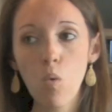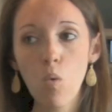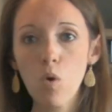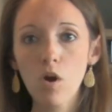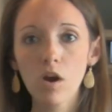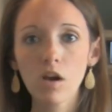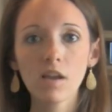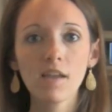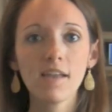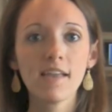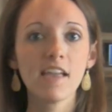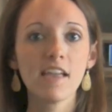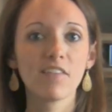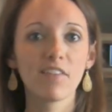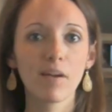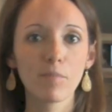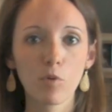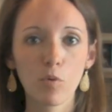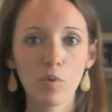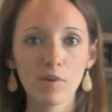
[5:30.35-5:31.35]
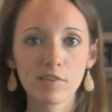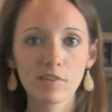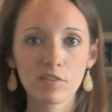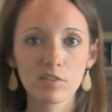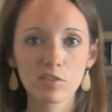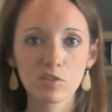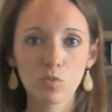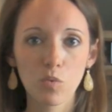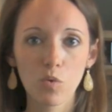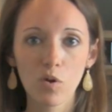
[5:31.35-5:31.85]
Or if I'm going to
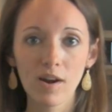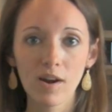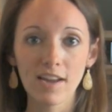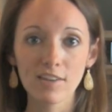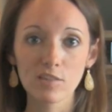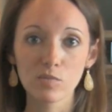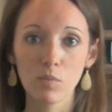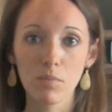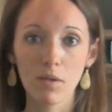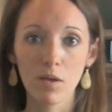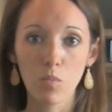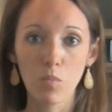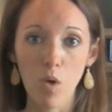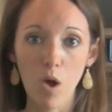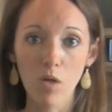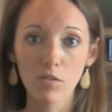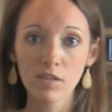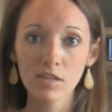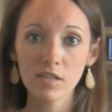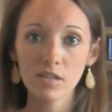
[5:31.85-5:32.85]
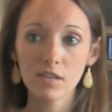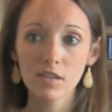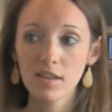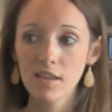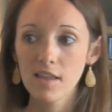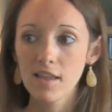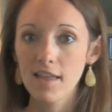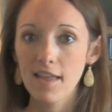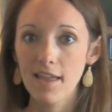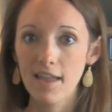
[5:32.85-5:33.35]
the store and I just want my wallet
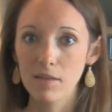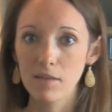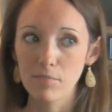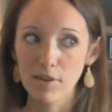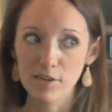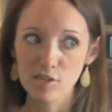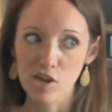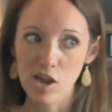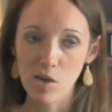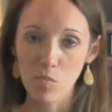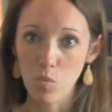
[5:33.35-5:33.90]
and my